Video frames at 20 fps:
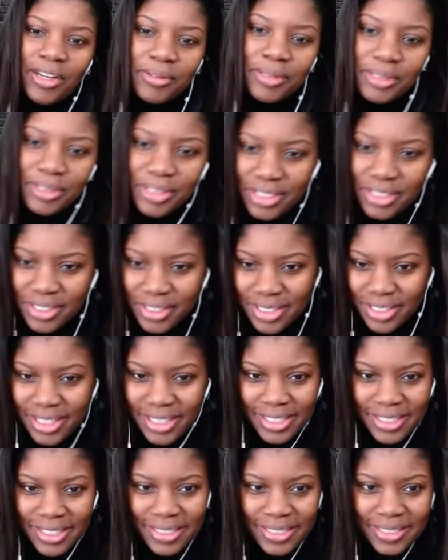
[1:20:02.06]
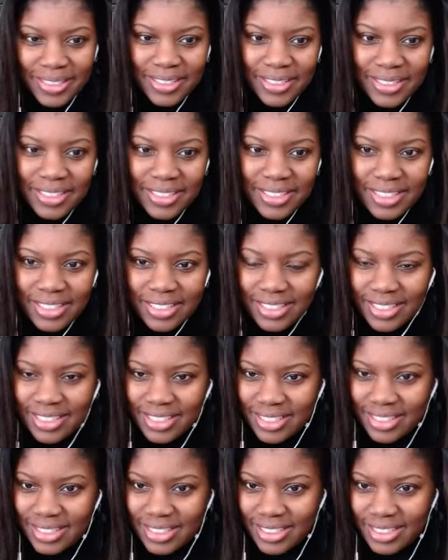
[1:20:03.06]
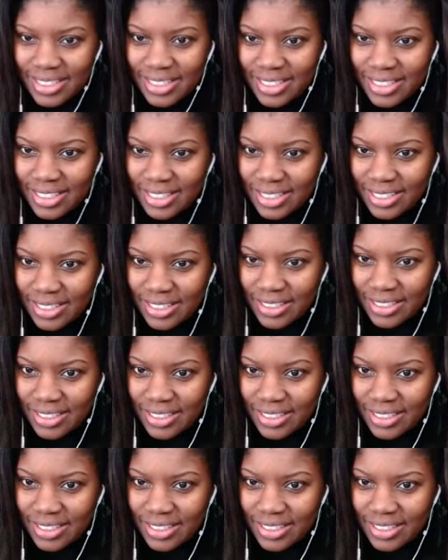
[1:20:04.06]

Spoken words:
really do in some way. I really